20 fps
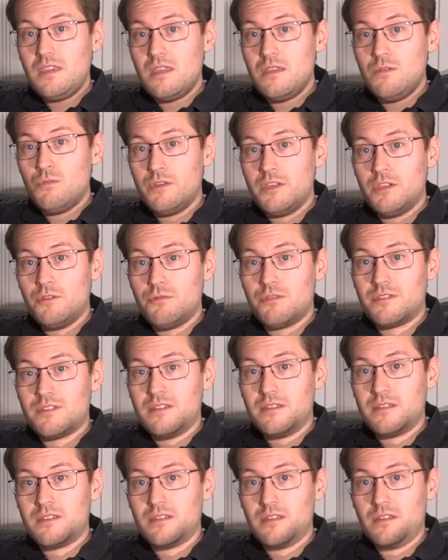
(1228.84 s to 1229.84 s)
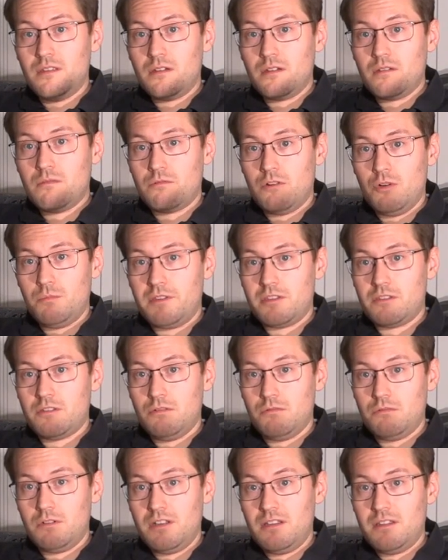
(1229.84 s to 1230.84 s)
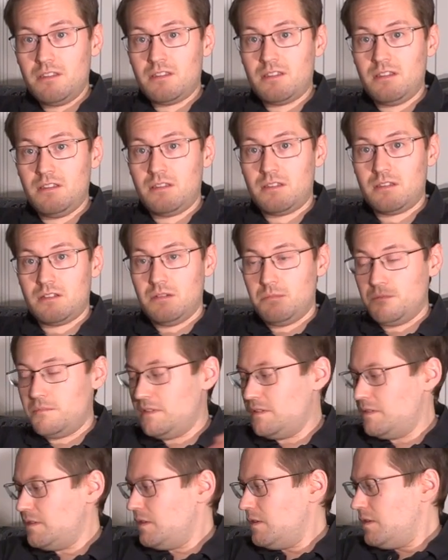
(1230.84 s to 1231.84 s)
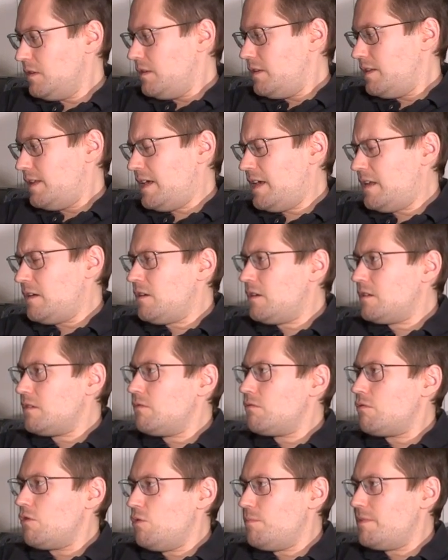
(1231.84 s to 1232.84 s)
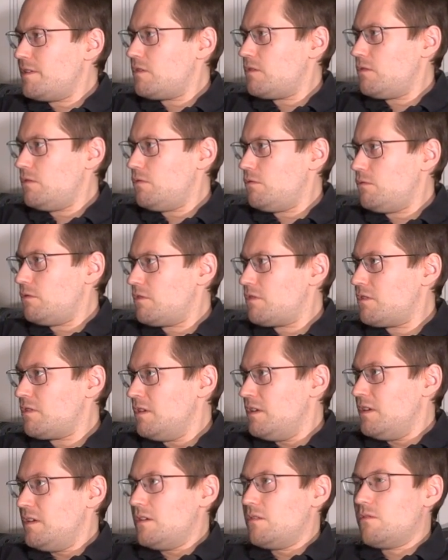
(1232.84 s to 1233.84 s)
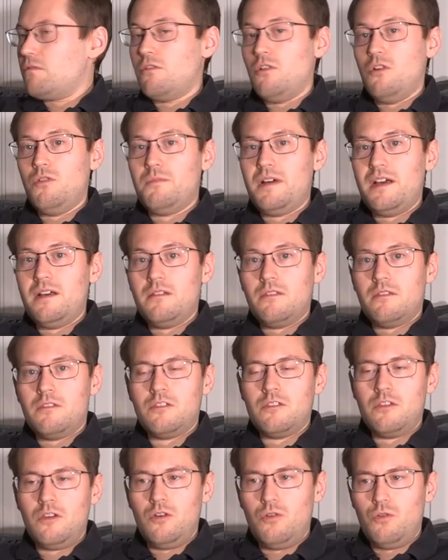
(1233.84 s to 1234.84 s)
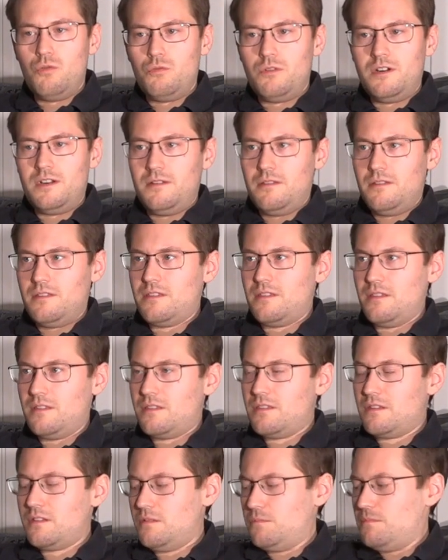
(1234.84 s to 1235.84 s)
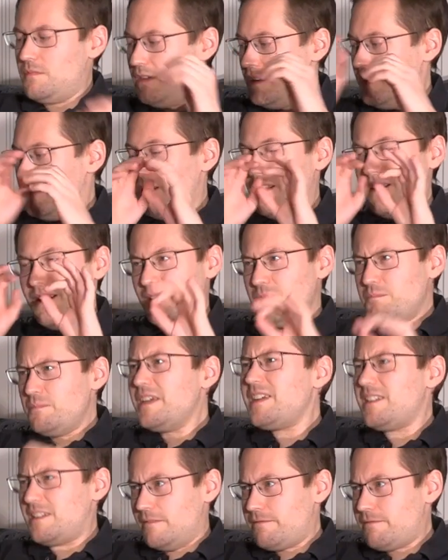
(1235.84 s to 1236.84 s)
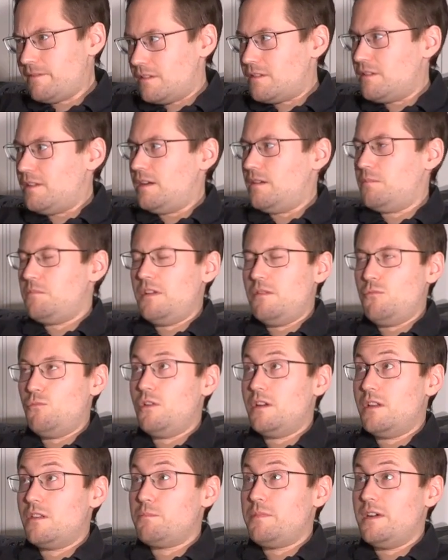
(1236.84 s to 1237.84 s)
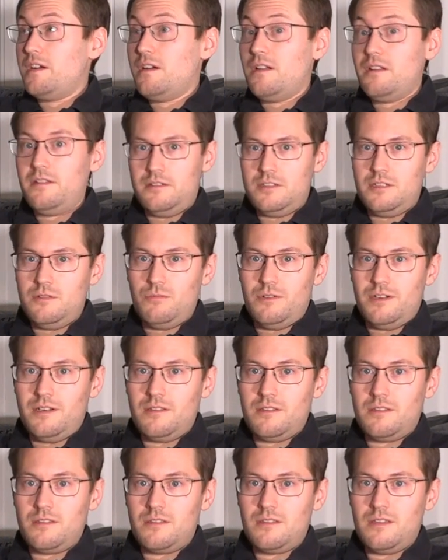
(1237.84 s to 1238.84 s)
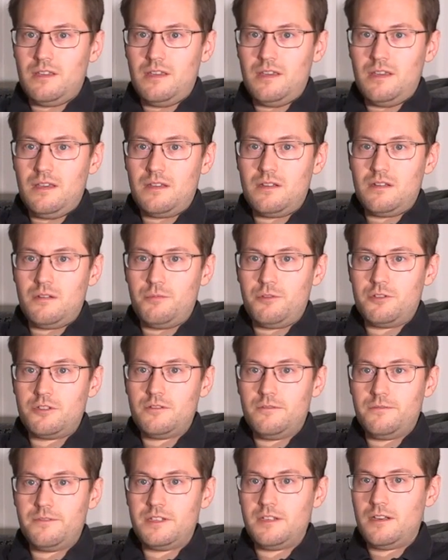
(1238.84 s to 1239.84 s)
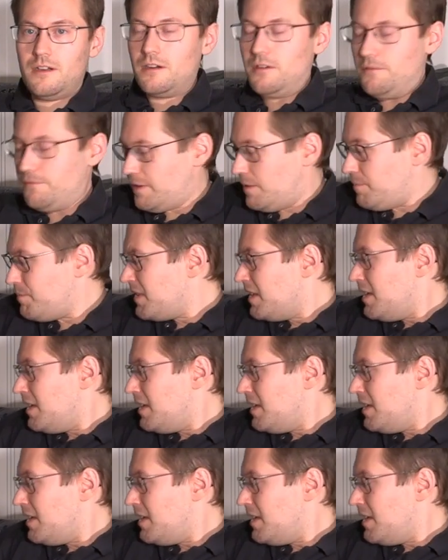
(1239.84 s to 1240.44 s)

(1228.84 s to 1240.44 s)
we use this chromosome system. Yeah, not chromosomes, chromazone system. Big difference there. And one is biology, one is commercial photography.